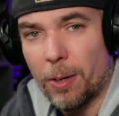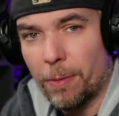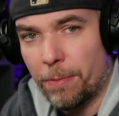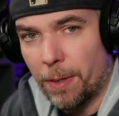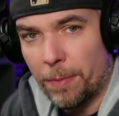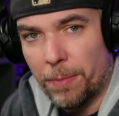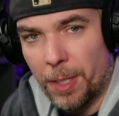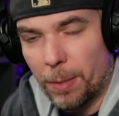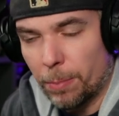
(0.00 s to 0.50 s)
or
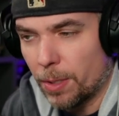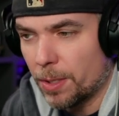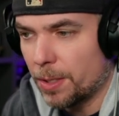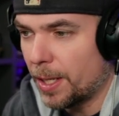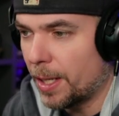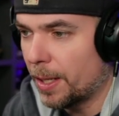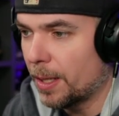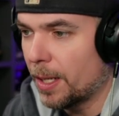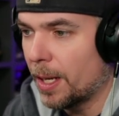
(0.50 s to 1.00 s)

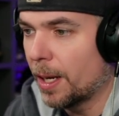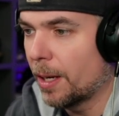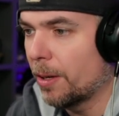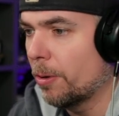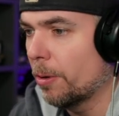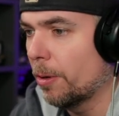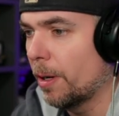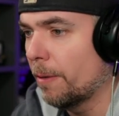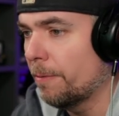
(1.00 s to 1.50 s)
15%
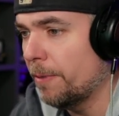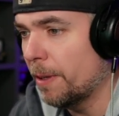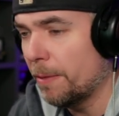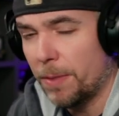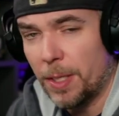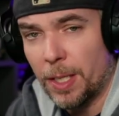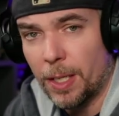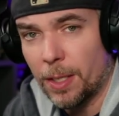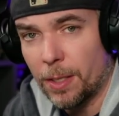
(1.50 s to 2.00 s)
luck or a
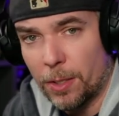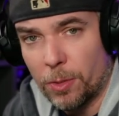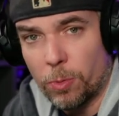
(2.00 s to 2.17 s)
15 to